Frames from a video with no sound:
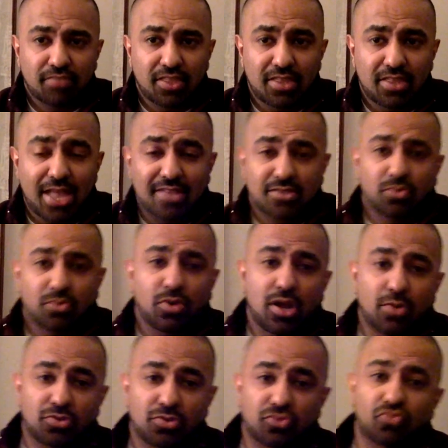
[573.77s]
that's where
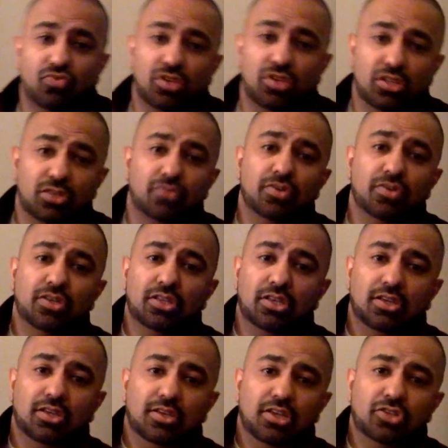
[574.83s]
I was
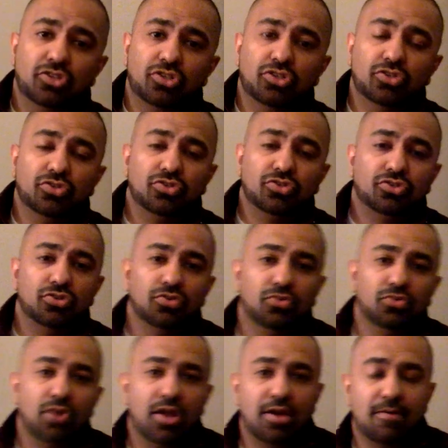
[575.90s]
really introduced
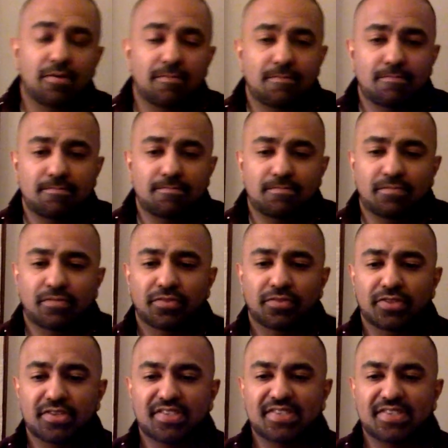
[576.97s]
to
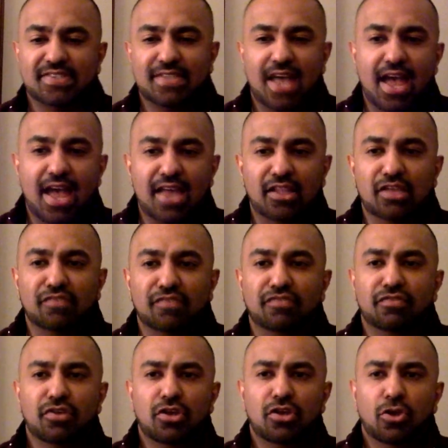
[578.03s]
the style
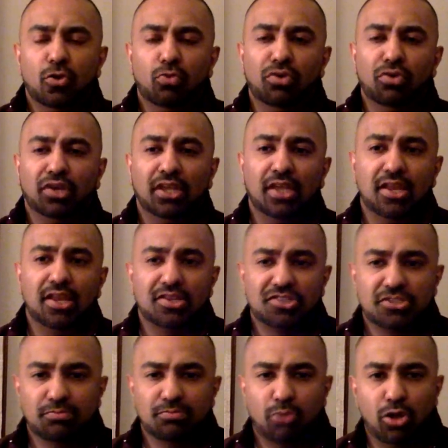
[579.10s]
of working at a
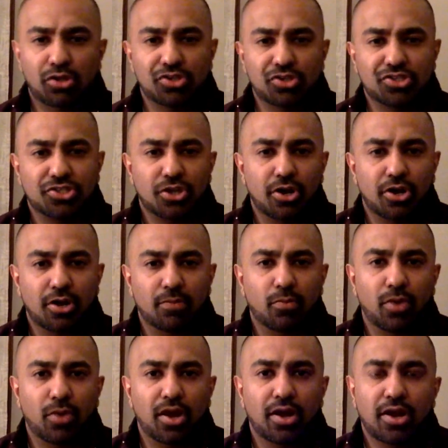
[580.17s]
smaller startup
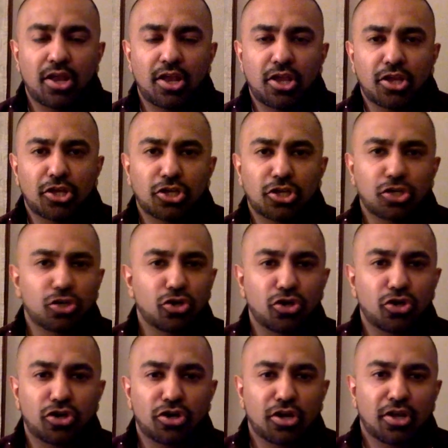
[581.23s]
where
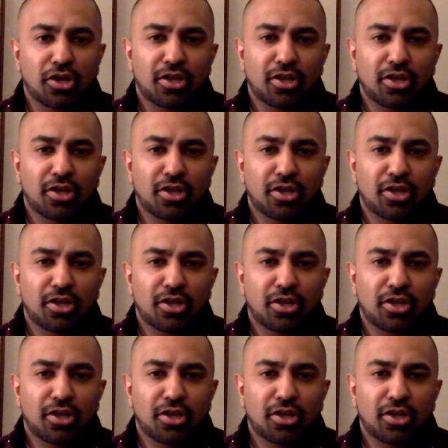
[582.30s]
you're